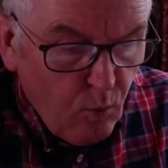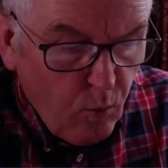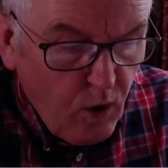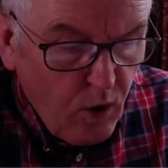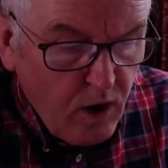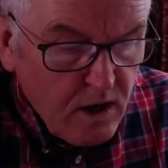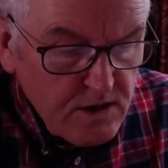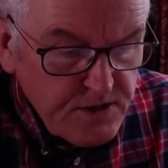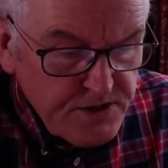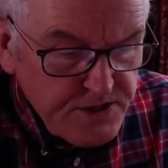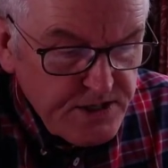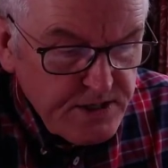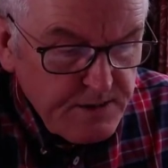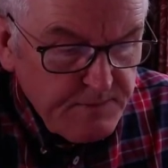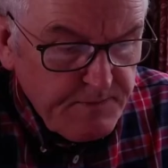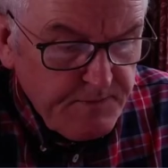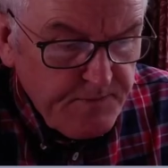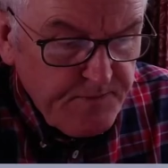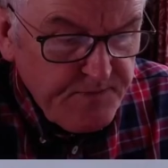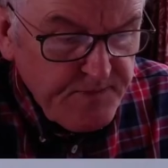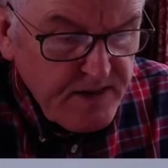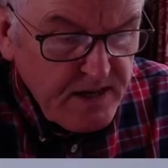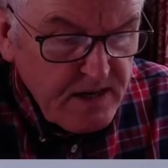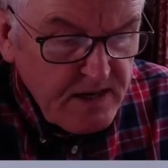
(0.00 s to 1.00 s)
was.
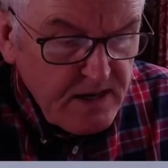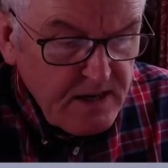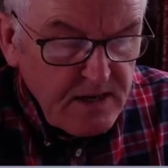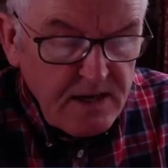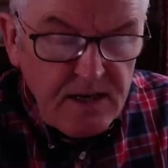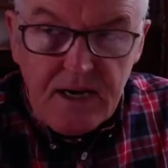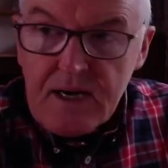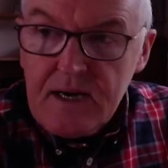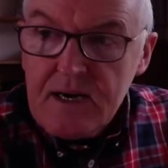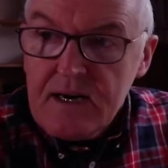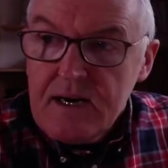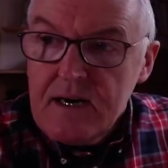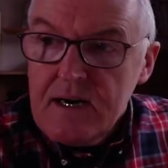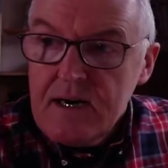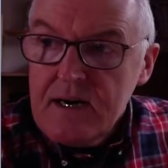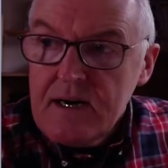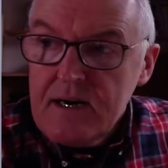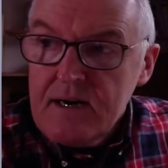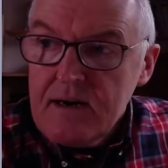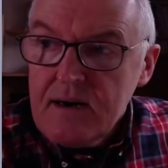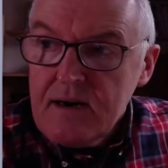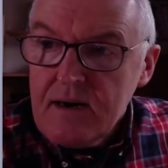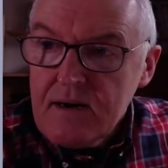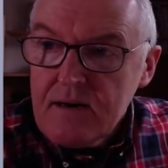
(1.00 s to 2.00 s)

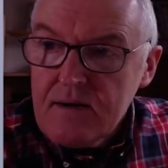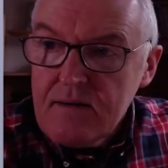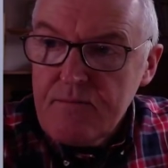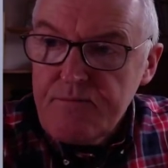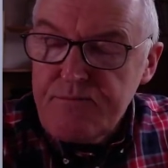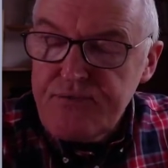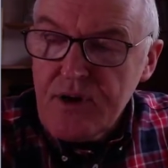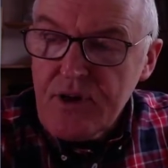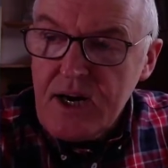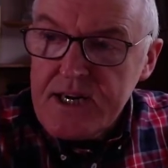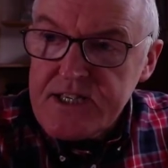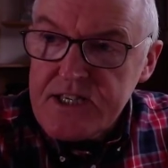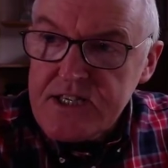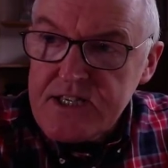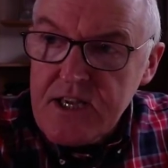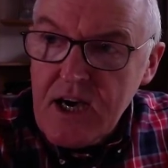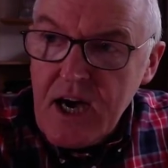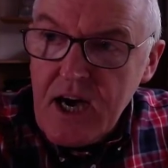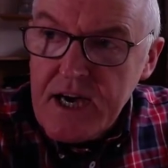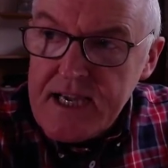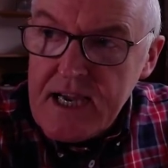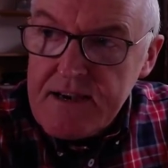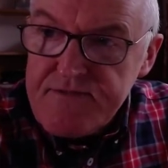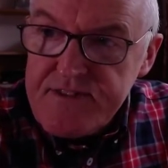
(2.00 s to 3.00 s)
Brighter
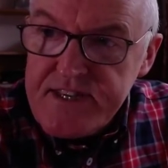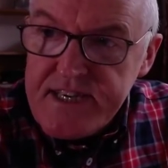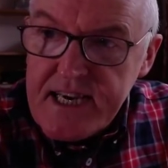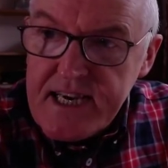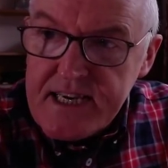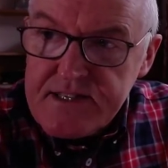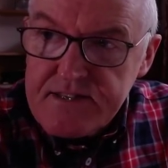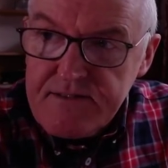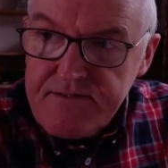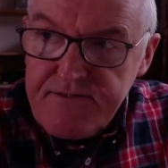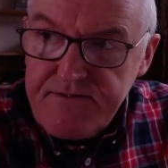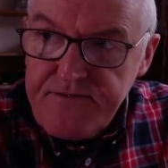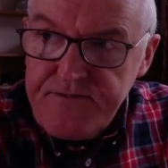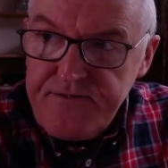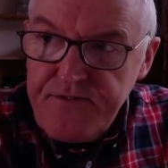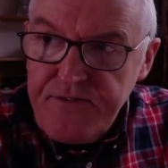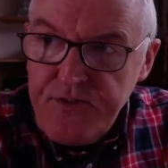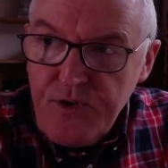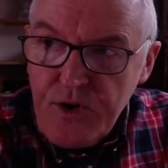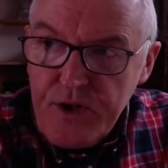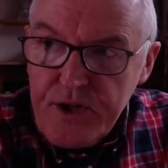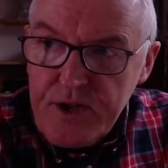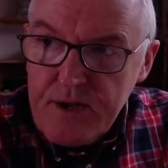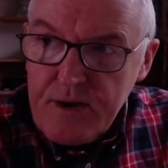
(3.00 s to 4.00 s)
side, FDA to
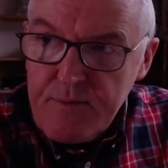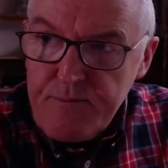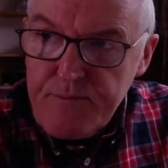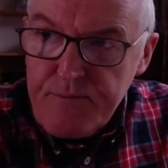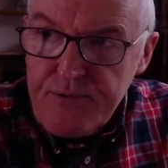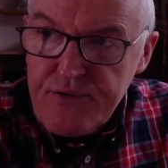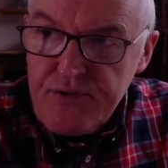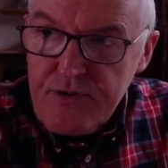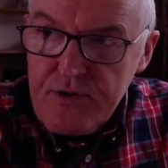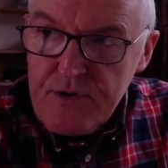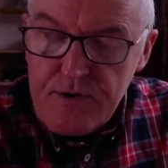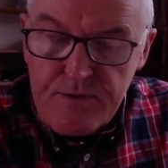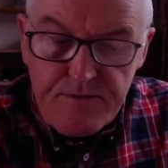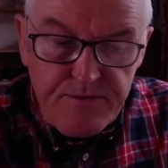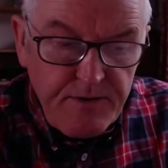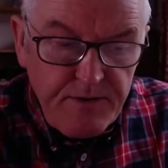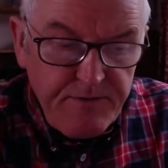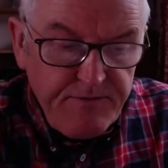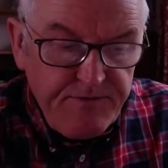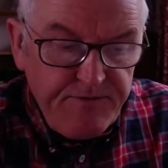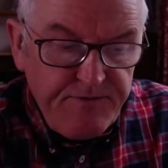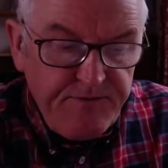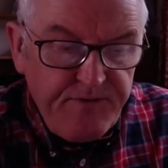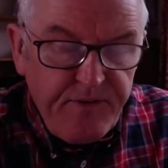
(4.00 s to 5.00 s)
fully approve
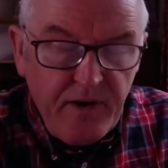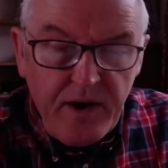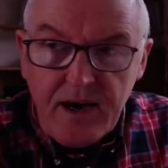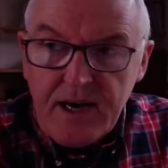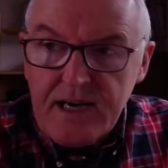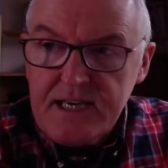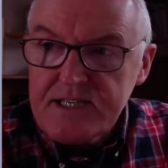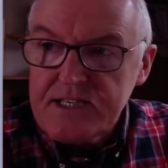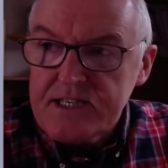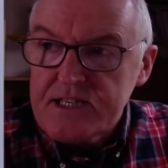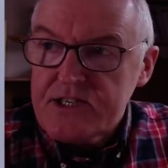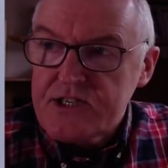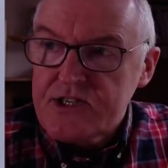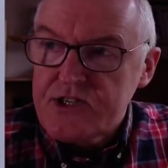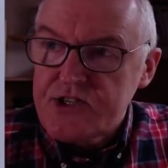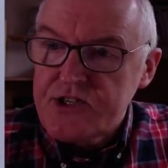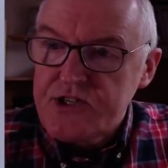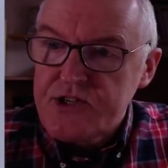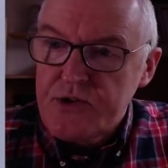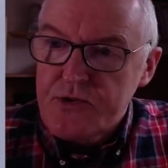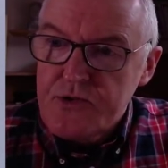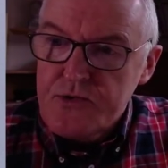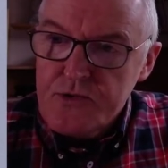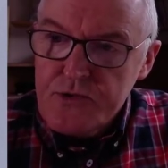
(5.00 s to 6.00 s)
Pfizer
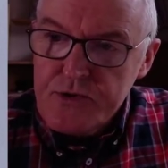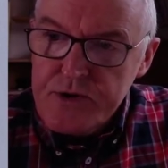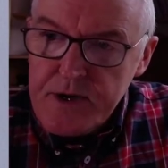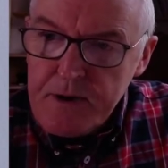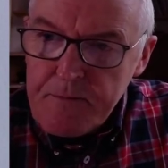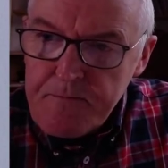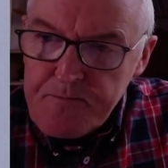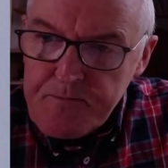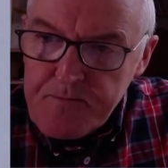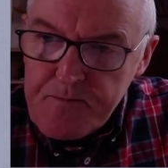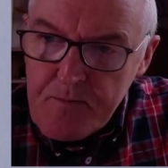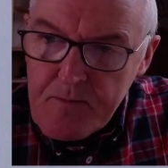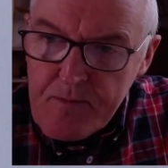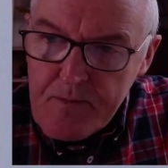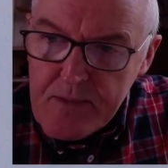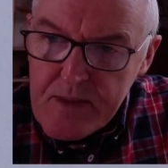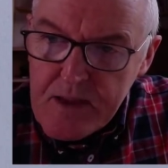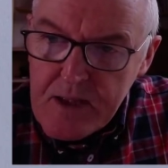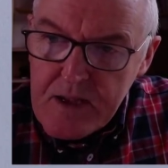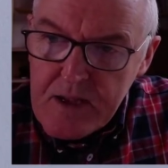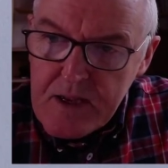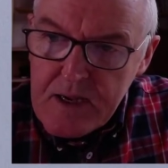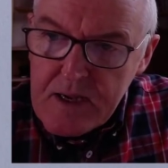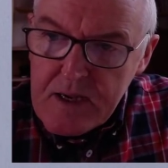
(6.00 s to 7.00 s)
soon.
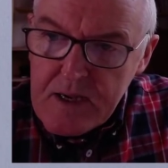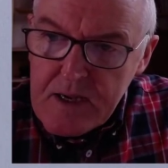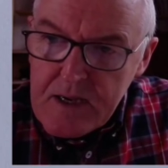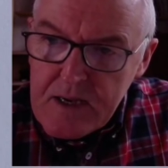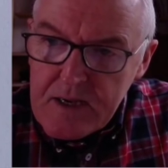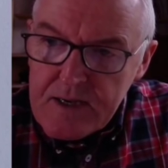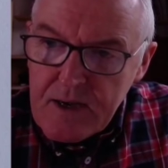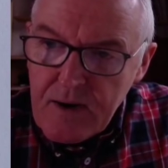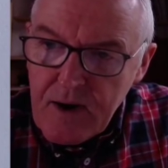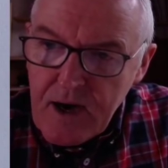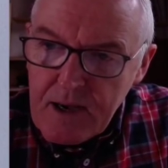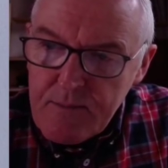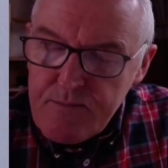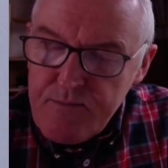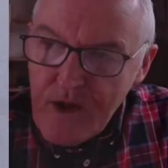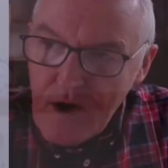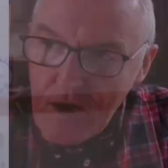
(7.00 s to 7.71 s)
Now, I'm